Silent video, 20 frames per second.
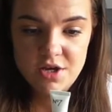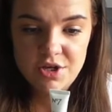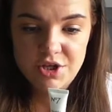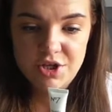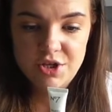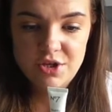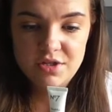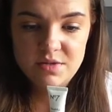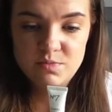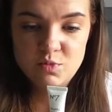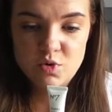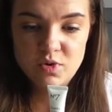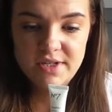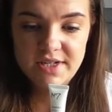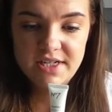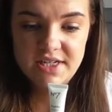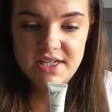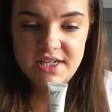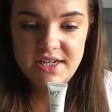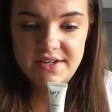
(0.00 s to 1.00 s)
Use
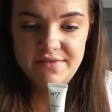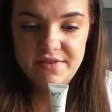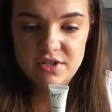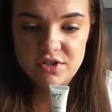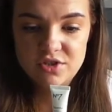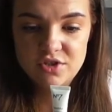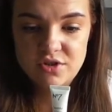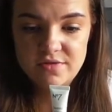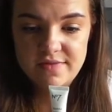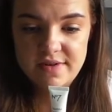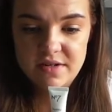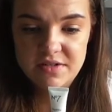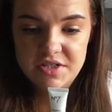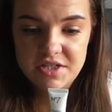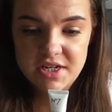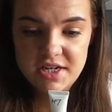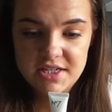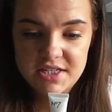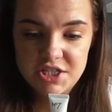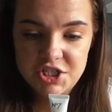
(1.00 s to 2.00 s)
morning and evening, dot around the
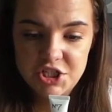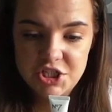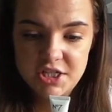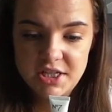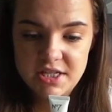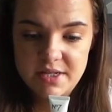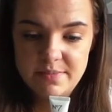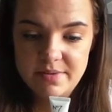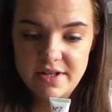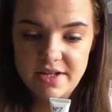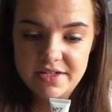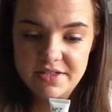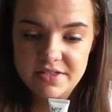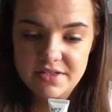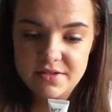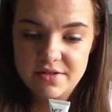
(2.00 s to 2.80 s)
eyes and gently blend